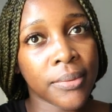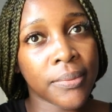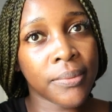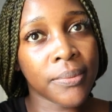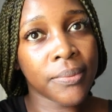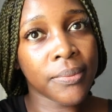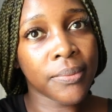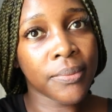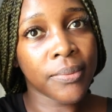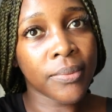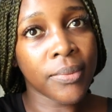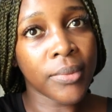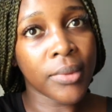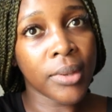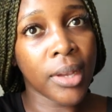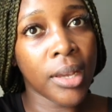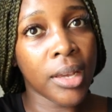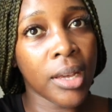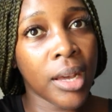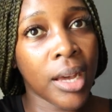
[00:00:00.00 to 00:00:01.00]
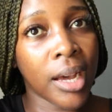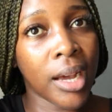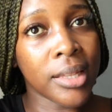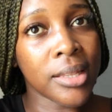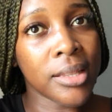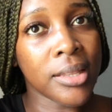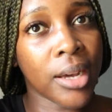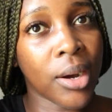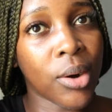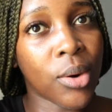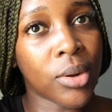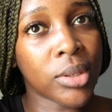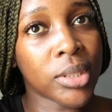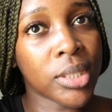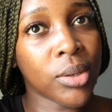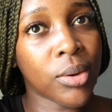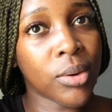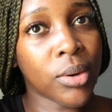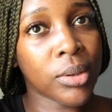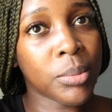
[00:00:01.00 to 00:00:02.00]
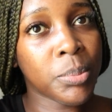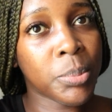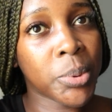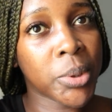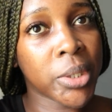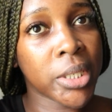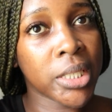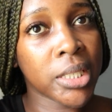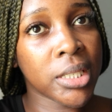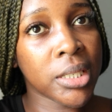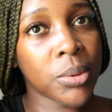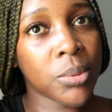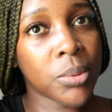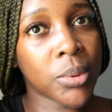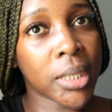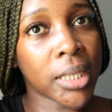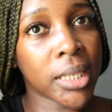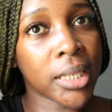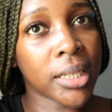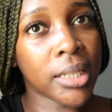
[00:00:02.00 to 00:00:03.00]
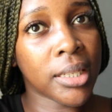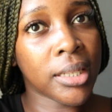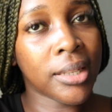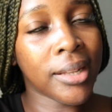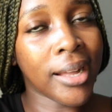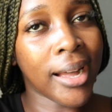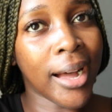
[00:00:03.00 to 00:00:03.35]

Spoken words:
I think they're holding on pretty well.